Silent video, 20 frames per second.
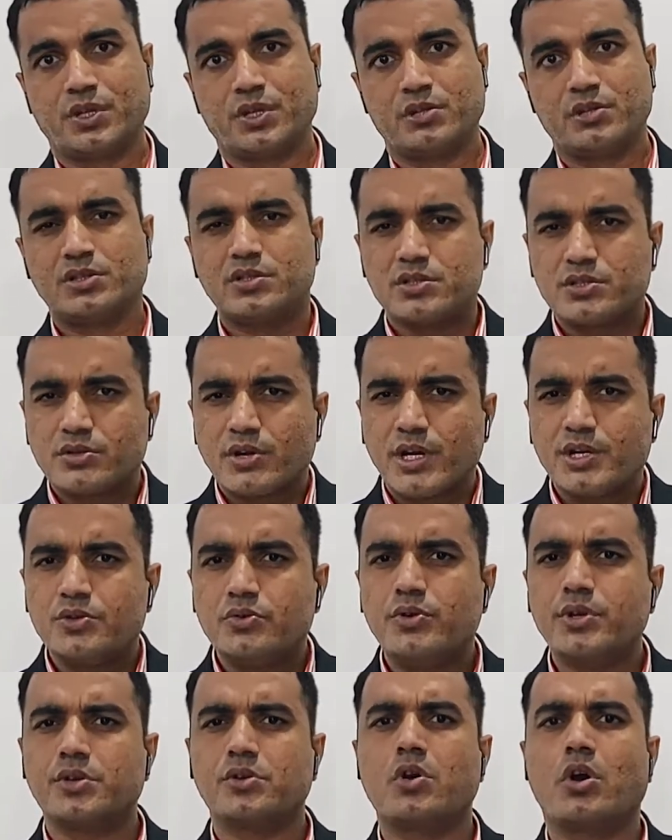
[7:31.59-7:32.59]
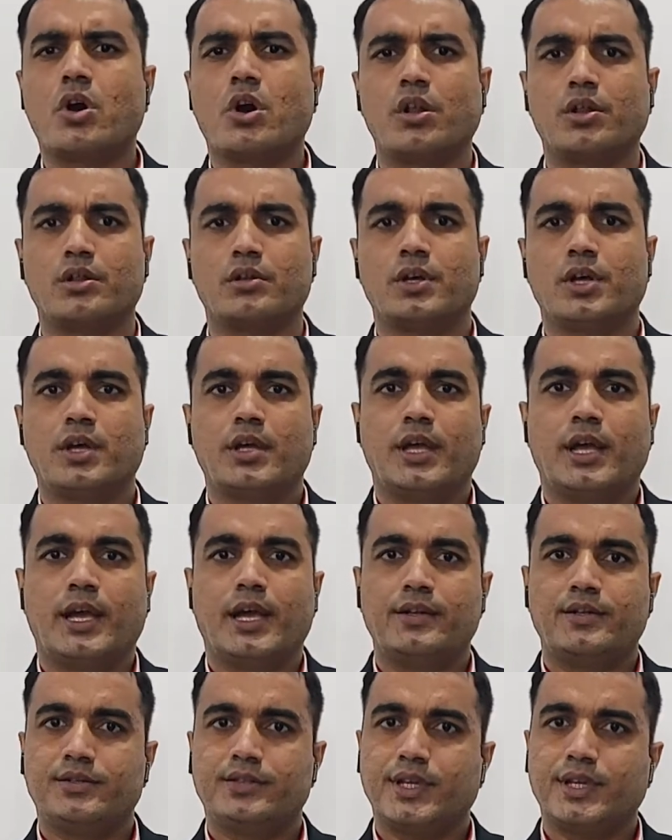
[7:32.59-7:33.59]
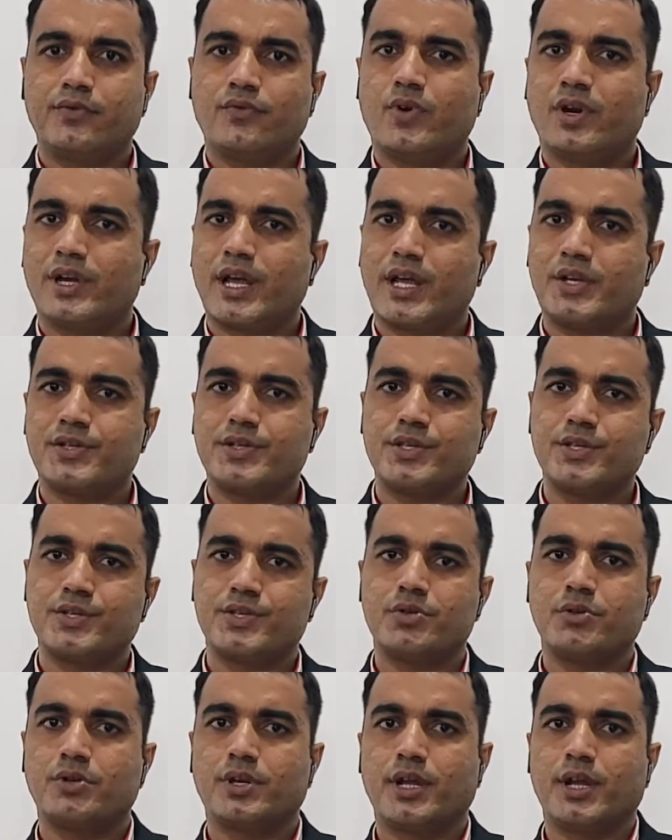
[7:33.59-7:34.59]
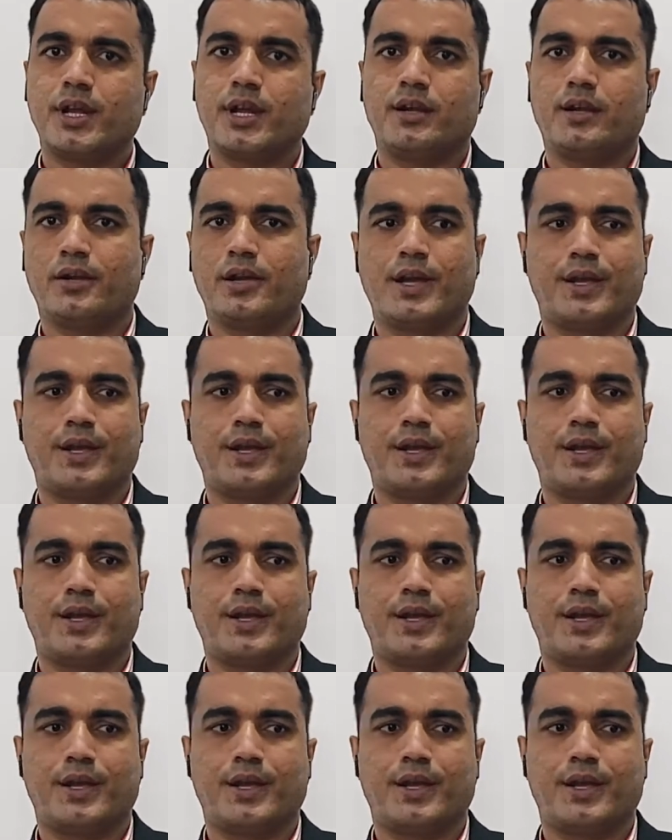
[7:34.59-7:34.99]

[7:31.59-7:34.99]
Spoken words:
Just try to recall and think what actions you did,